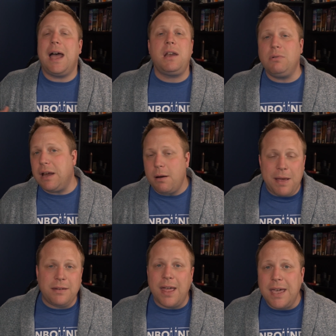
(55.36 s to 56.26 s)
I don't care
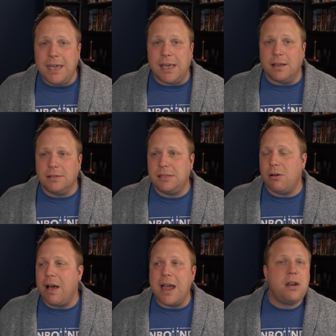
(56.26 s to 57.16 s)
about Nike,
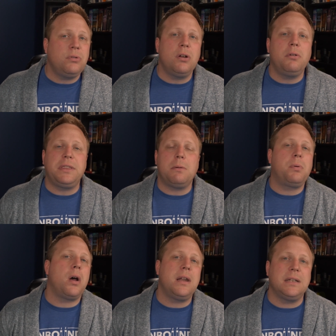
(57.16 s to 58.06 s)
so I don't know what their
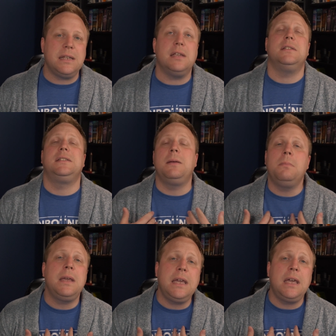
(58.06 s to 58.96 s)
product is. To
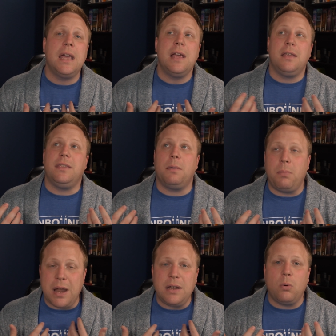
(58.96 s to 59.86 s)
me, their
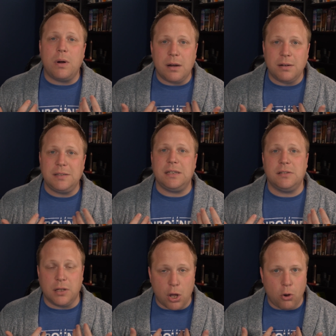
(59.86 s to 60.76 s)
brand awareness
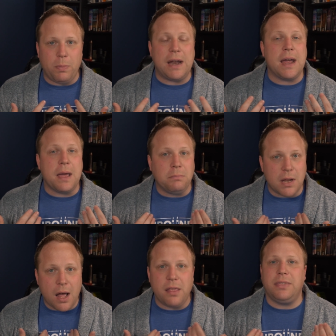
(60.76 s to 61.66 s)
is low, but I am
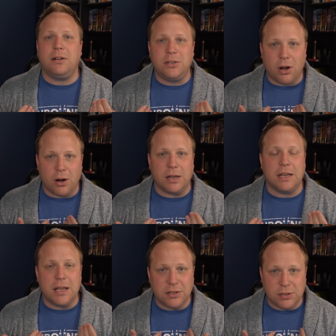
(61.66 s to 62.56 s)
not their
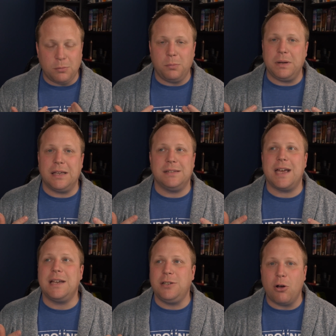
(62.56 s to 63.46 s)
target customer because
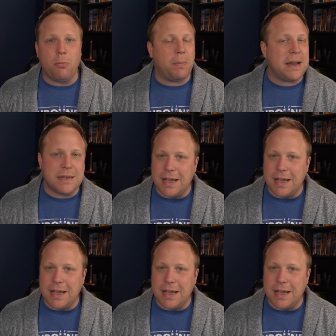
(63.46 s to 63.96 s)
I don't buy